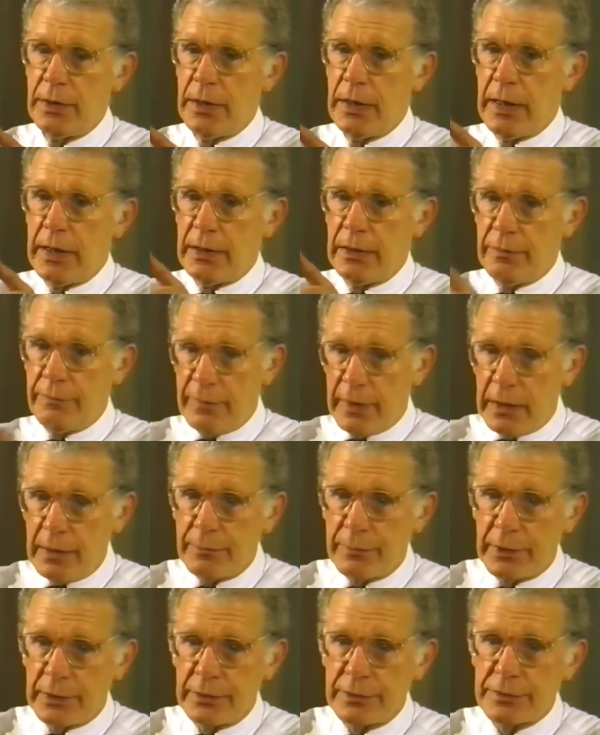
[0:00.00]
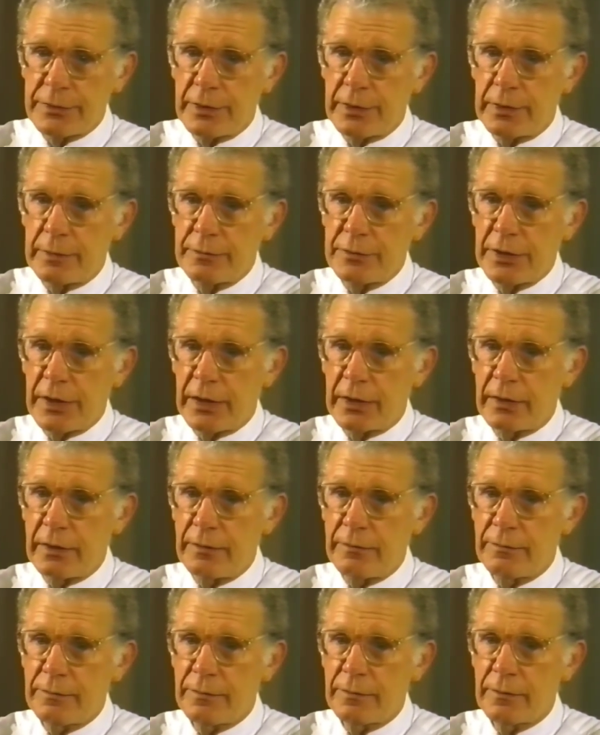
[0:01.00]
and development is their
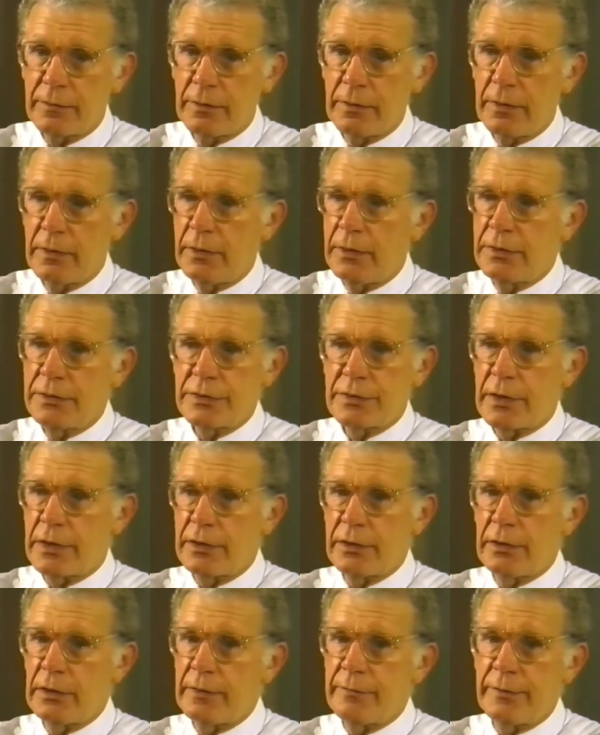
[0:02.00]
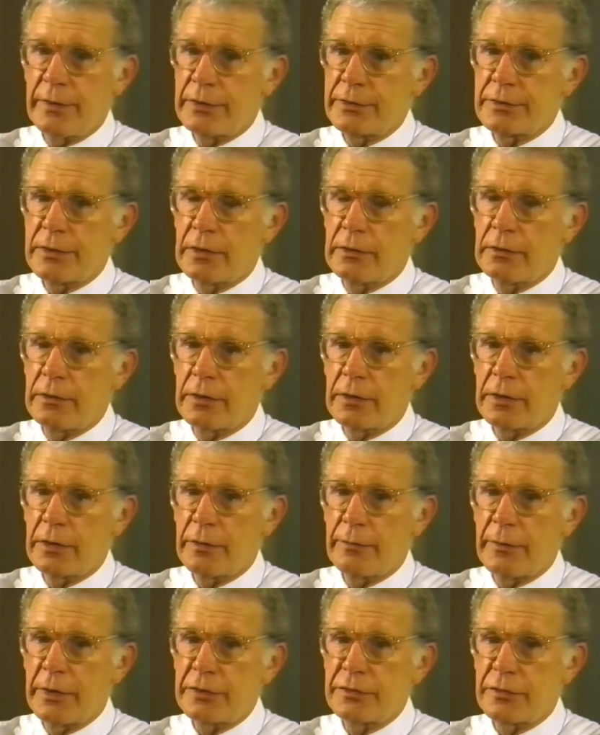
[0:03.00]
objective, standard of living is no longer
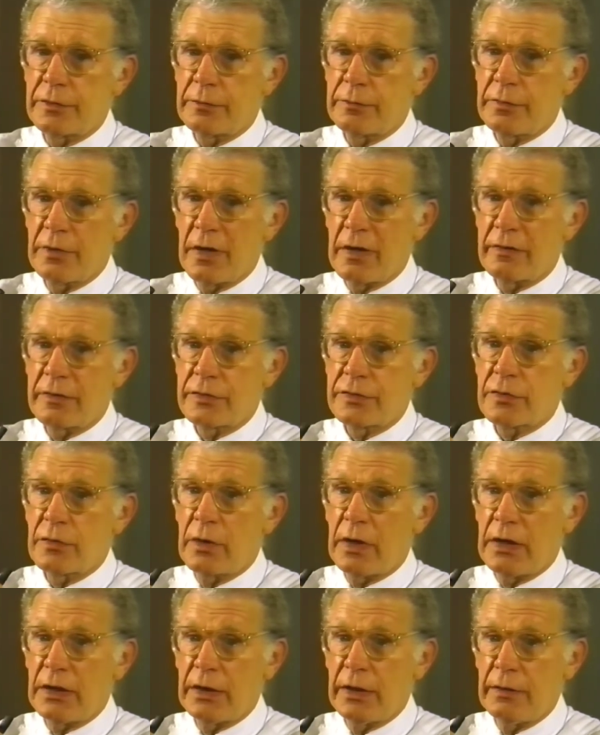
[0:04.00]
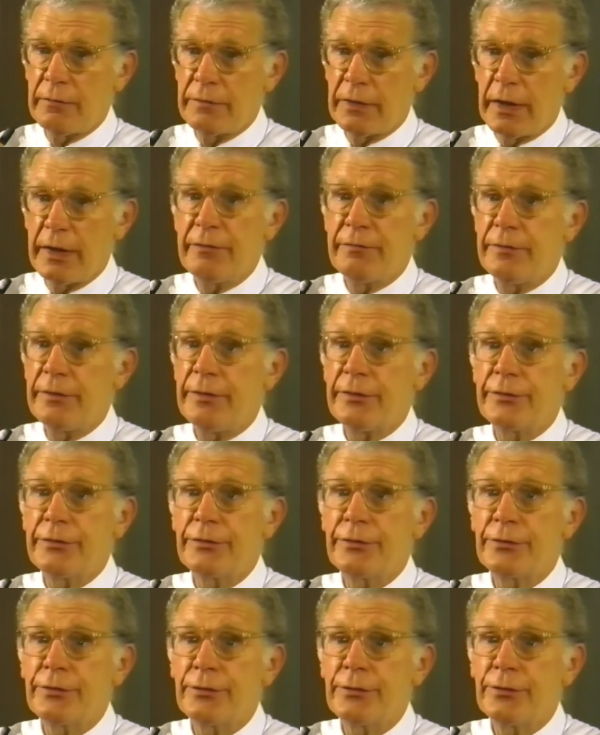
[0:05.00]
the measure of progress. Quality of life
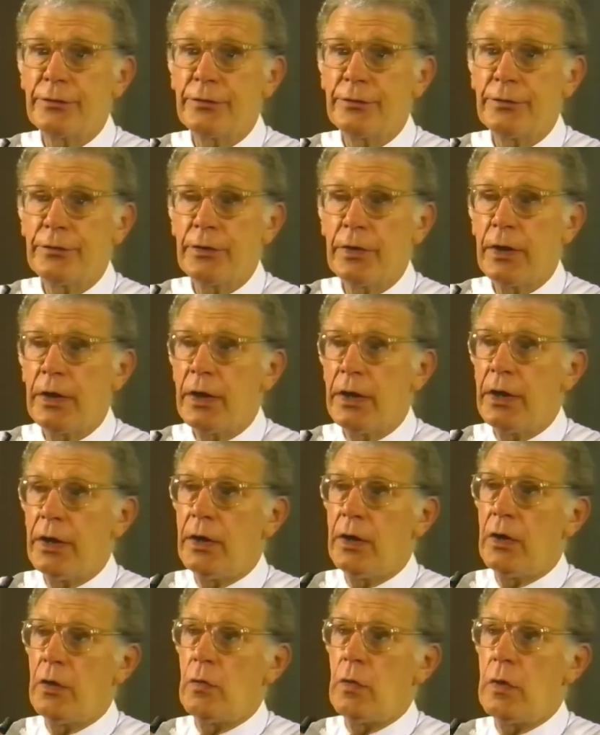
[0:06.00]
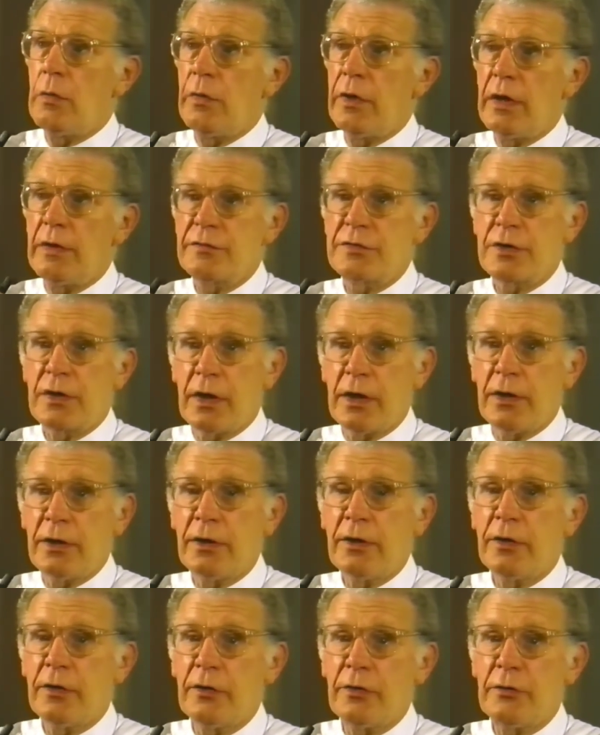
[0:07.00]
is. What we have
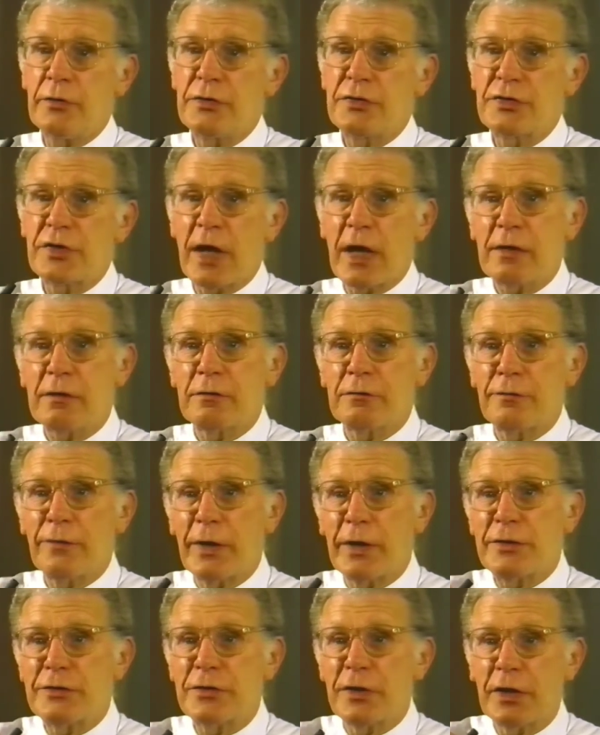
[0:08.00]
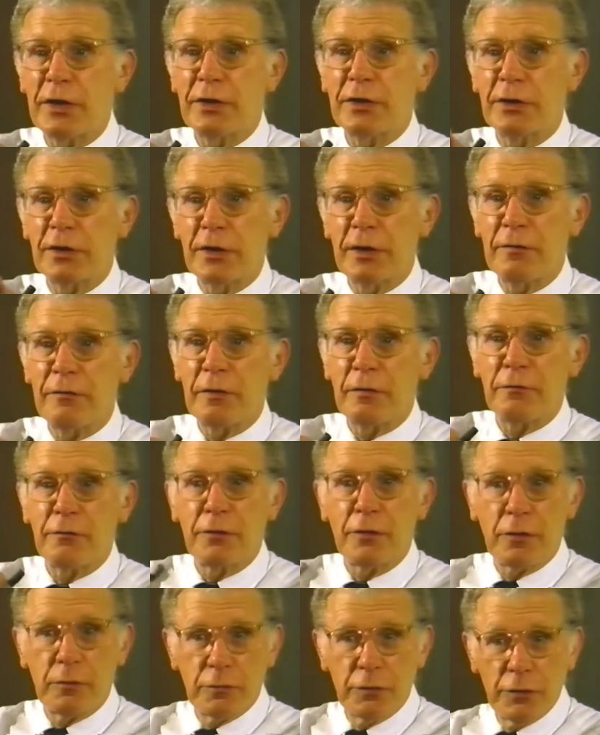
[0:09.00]
started to do is sacrifice standard of living
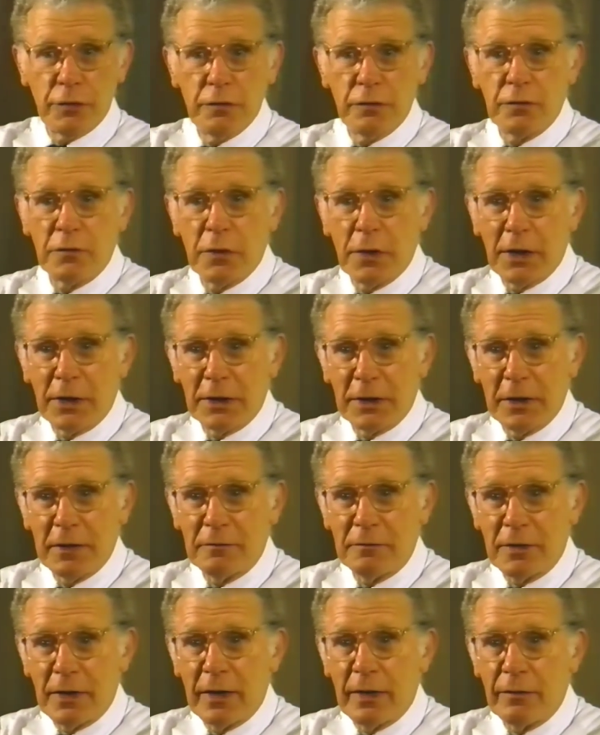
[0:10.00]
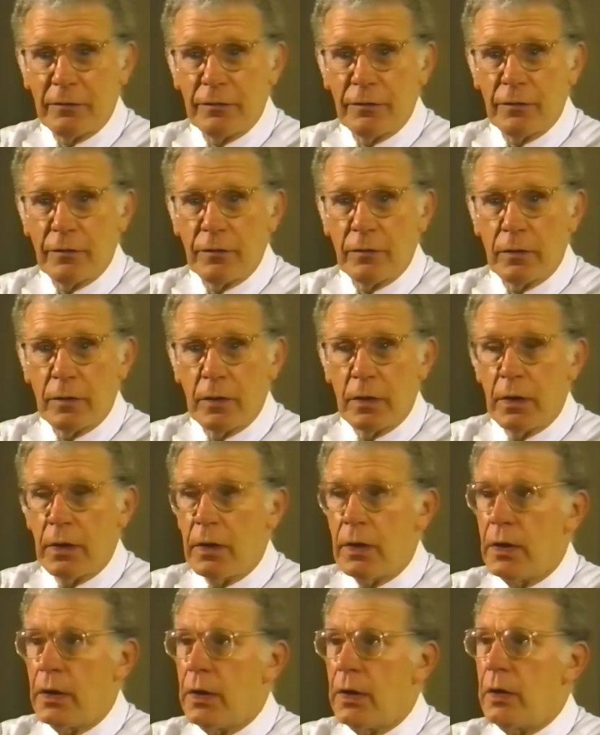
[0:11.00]
for improved quality of life.
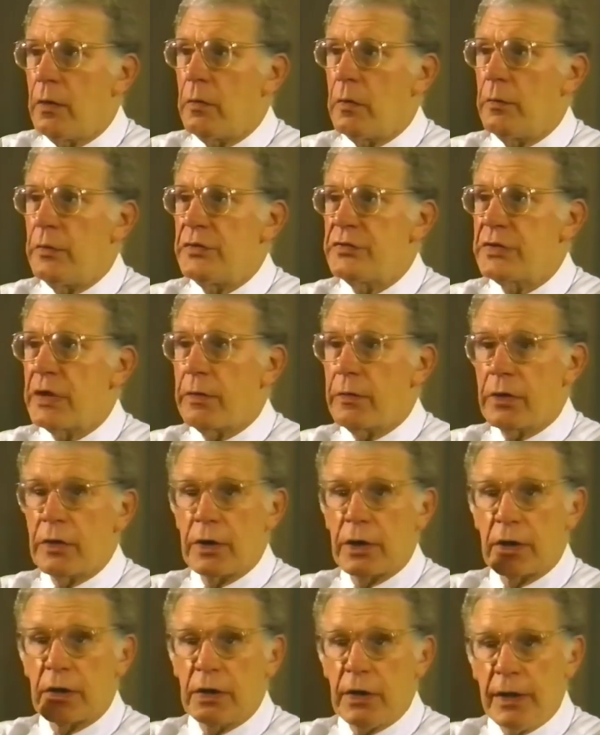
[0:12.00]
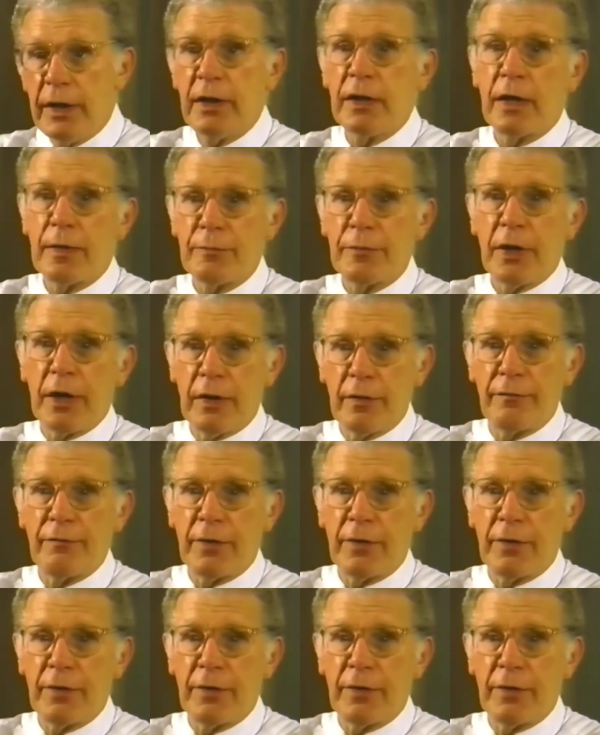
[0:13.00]
When we say we're going to clean up the